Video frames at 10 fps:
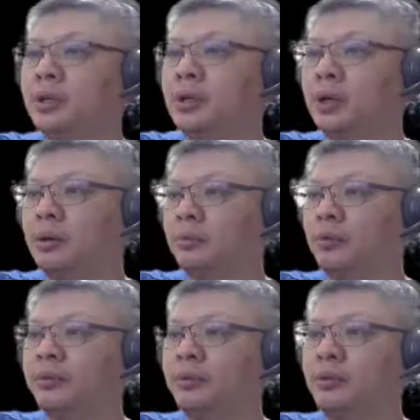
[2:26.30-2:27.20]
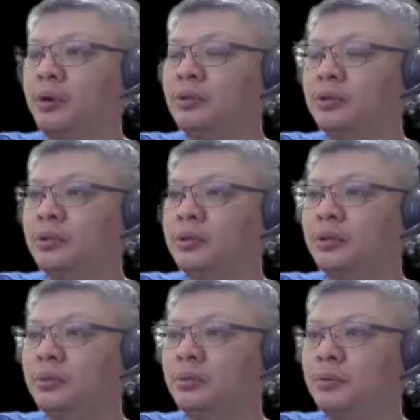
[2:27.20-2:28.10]
Both the pawns
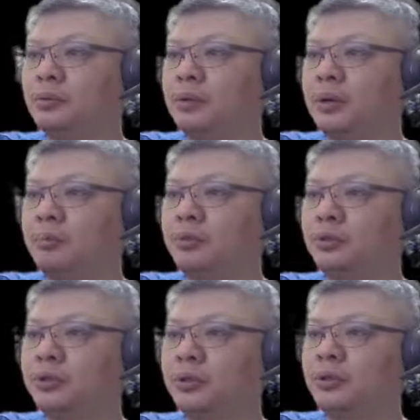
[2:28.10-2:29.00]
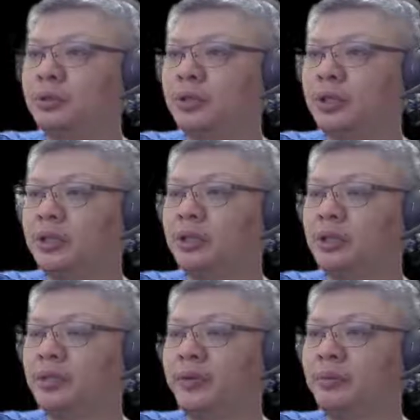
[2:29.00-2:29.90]
are pushed so that the
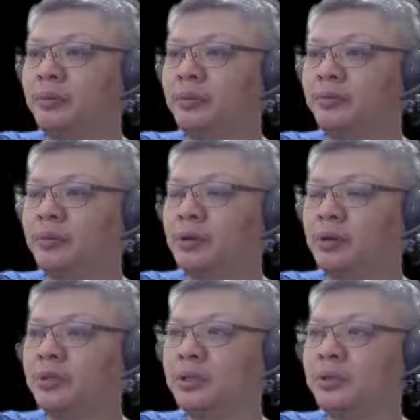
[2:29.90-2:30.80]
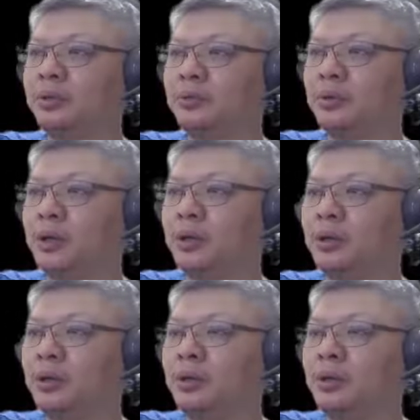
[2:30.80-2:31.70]
development of the horses,
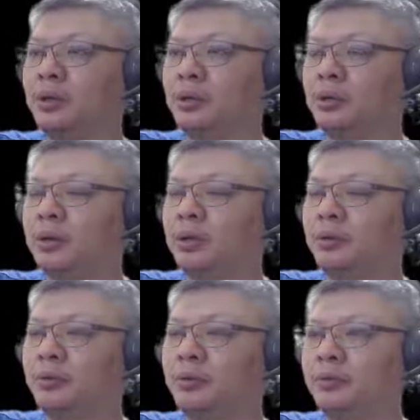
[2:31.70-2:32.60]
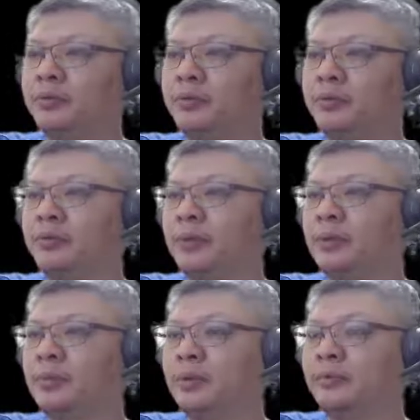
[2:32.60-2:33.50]
there will be room for
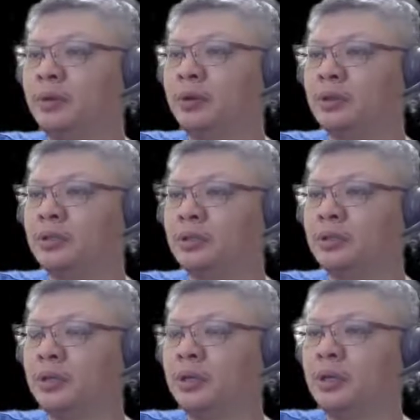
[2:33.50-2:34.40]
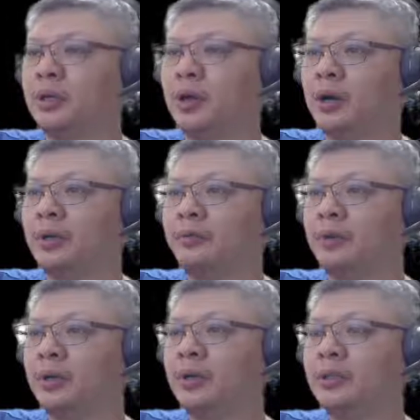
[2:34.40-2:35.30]
development of the horses.
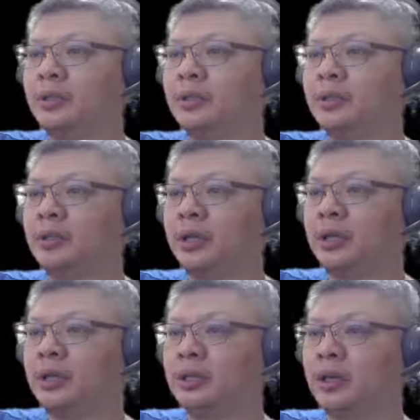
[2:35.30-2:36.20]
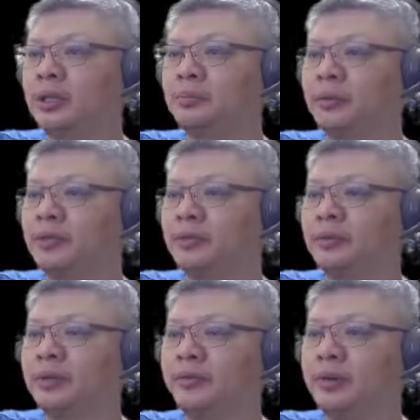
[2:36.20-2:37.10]
However, this is done at the expense of the
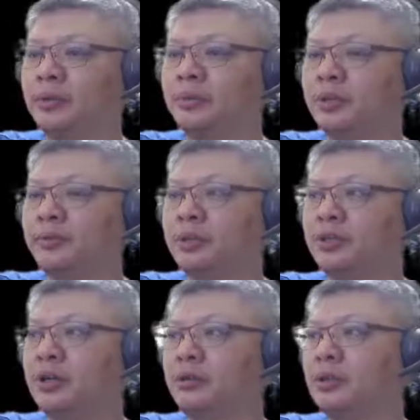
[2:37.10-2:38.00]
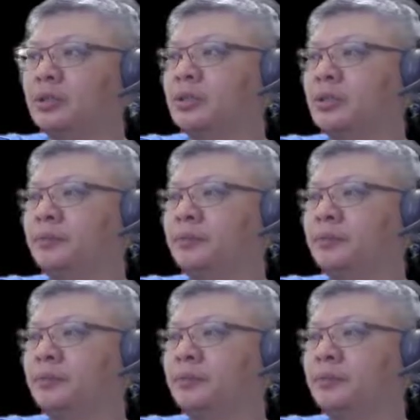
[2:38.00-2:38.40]
development of the chariots.